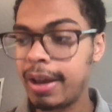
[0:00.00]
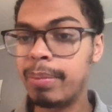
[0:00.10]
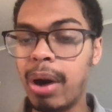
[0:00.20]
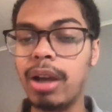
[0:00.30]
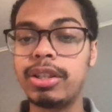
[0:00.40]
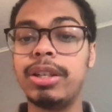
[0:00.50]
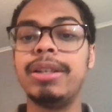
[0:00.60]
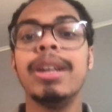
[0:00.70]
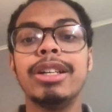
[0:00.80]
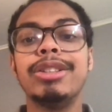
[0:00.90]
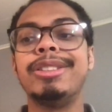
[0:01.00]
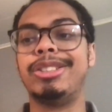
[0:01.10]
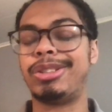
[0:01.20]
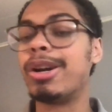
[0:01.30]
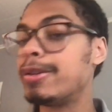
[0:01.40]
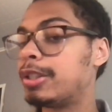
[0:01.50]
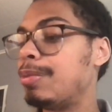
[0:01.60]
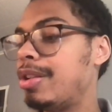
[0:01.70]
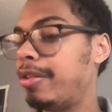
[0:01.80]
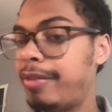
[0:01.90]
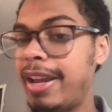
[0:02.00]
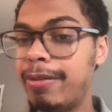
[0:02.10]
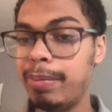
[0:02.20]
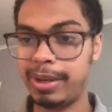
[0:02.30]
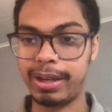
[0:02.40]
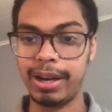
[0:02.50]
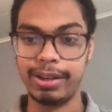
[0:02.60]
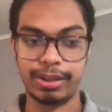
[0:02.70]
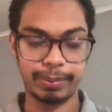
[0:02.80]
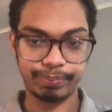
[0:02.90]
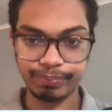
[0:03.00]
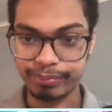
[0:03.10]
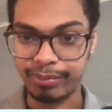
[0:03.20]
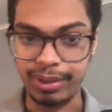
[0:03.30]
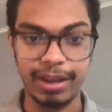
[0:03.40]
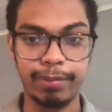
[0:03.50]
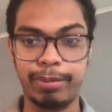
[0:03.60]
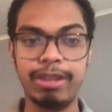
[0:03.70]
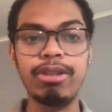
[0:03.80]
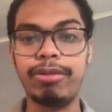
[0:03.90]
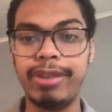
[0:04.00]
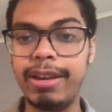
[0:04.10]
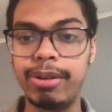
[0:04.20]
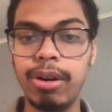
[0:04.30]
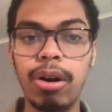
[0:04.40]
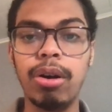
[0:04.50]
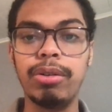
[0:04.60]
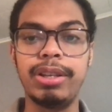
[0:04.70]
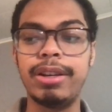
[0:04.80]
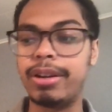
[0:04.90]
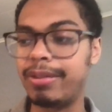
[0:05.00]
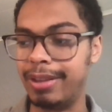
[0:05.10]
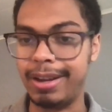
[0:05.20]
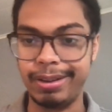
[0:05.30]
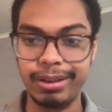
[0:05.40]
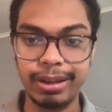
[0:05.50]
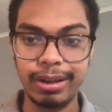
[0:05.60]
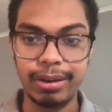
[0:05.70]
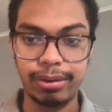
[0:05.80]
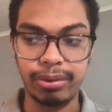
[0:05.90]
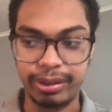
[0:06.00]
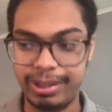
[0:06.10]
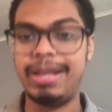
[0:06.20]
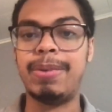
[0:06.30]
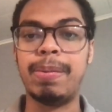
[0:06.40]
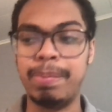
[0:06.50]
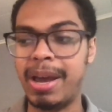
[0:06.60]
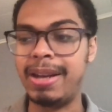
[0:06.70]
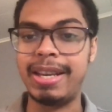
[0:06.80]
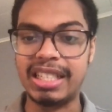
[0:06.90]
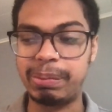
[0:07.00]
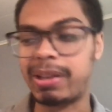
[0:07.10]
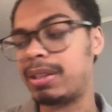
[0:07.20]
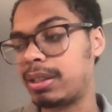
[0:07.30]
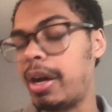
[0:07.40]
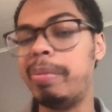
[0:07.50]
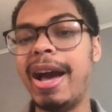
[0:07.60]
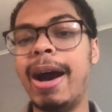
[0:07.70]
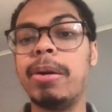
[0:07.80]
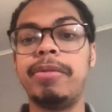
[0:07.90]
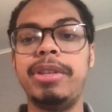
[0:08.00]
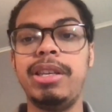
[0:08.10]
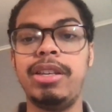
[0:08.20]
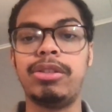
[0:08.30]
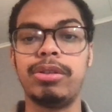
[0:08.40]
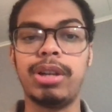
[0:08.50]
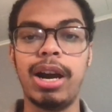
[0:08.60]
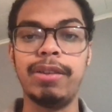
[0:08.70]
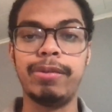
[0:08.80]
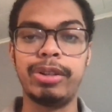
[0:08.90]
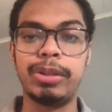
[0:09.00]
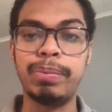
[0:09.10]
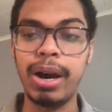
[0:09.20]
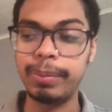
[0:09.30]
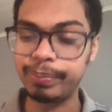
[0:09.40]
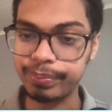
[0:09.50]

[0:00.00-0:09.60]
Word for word: Boston deserves to be the favorite because they have been the favorite all year. They the team that many expected to come out of the Eastern Conference, but